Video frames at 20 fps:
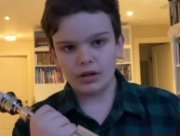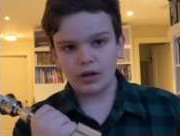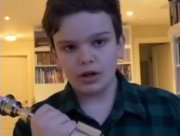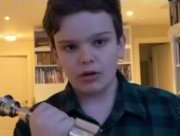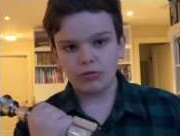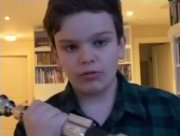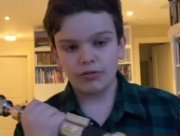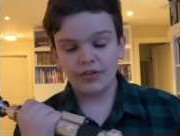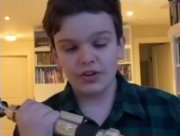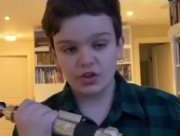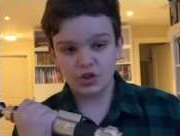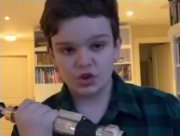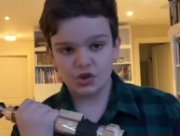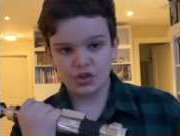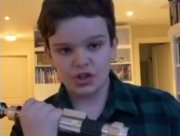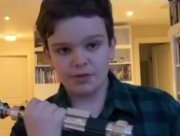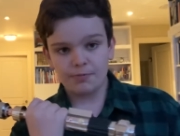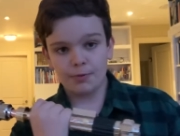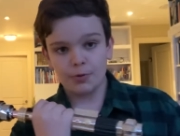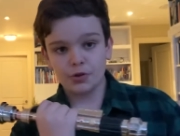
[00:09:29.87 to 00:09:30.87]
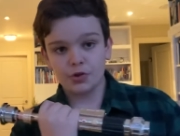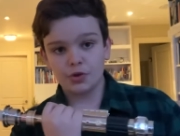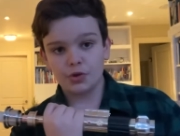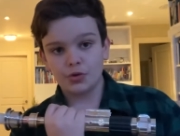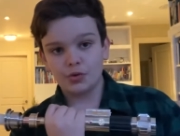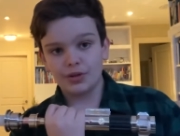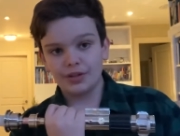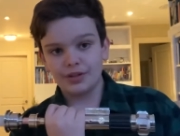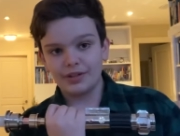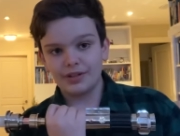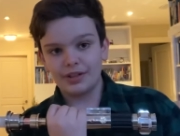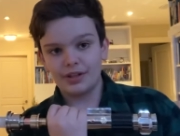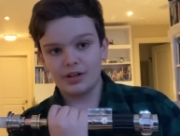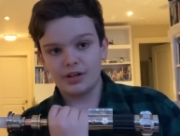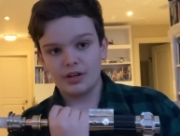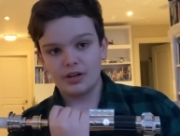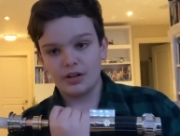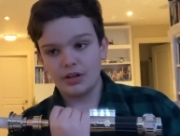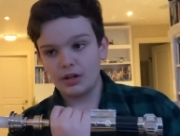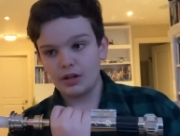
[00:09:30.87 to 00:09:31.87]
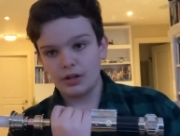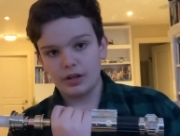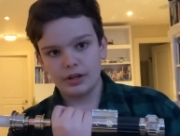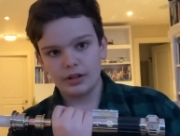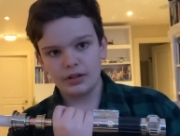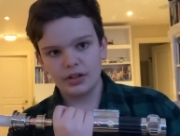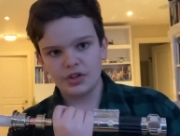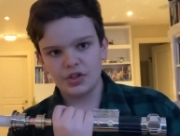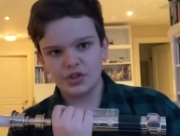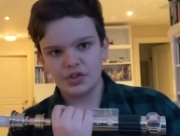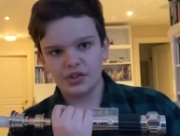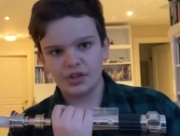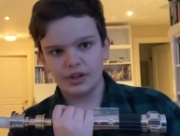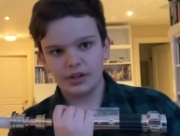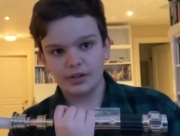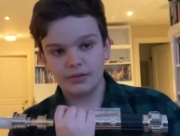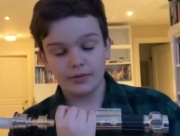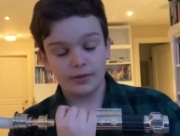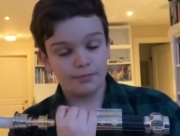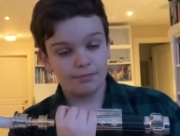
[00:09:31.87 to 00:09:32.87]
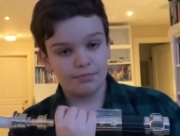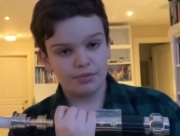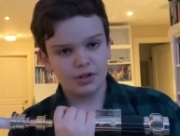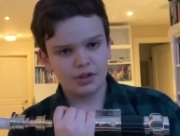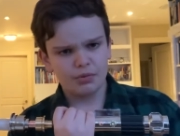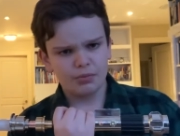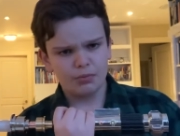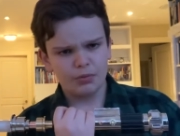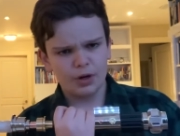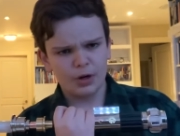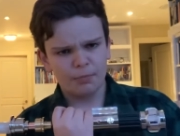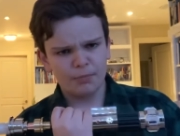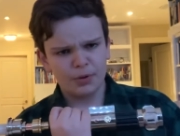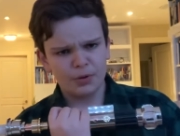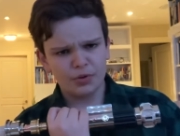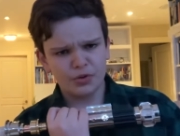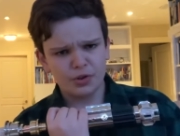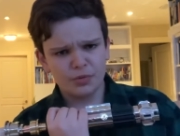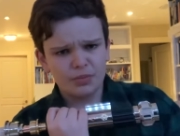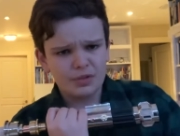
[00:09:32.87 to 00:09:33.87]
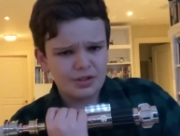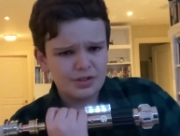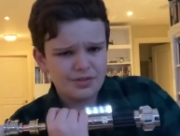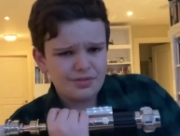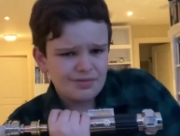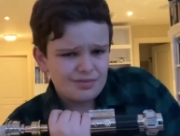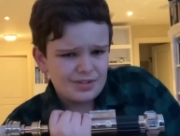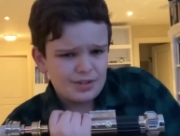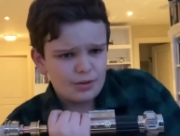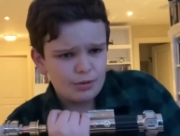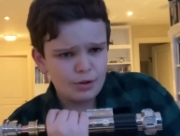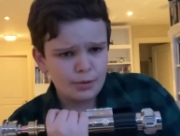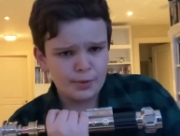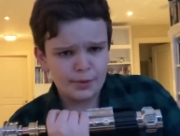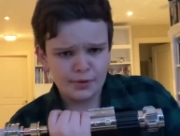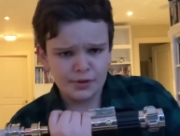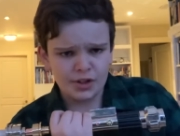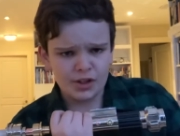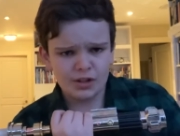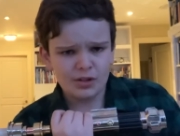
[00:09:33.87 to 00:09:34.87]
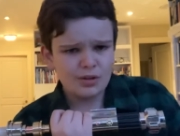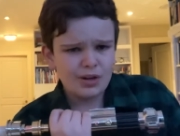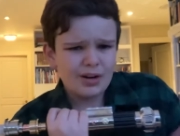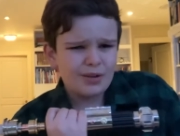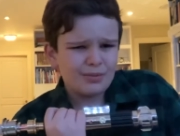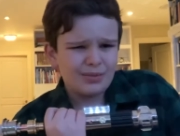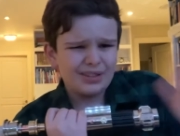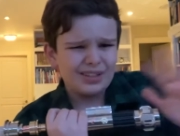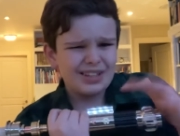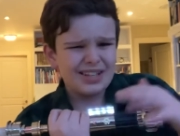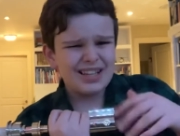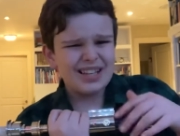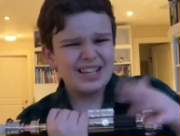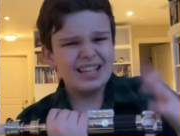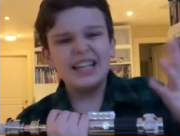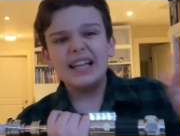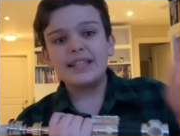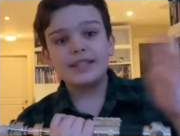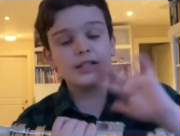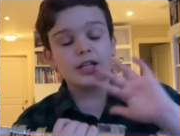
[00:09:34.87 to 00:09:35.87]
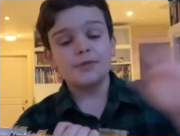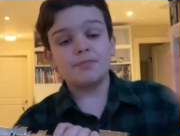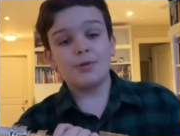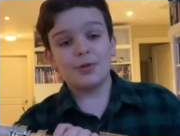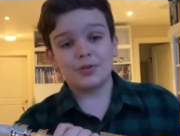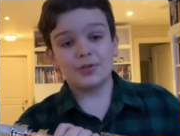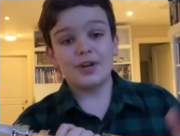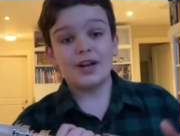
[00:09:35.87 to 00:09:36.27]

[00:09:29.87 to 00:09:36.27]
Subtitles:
Revenge of the Sith poster translated in English. It's like a pretty rare poster, but it's, it's a nice poster.